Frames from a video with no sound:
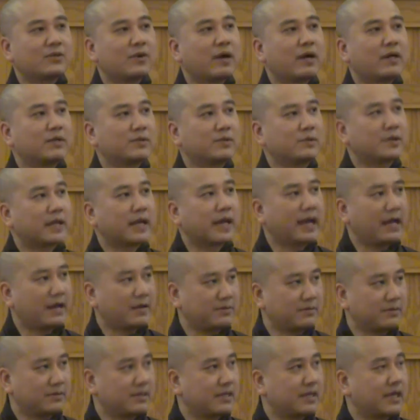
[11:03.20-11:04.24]
try to
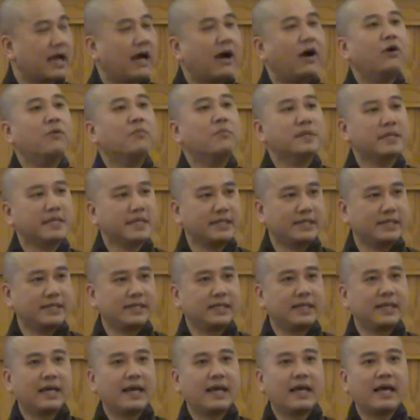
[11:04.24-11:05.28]
count how
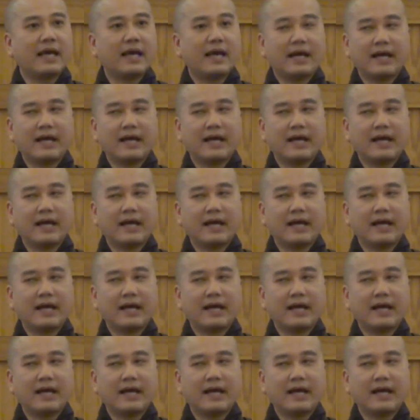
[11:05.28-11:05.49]
many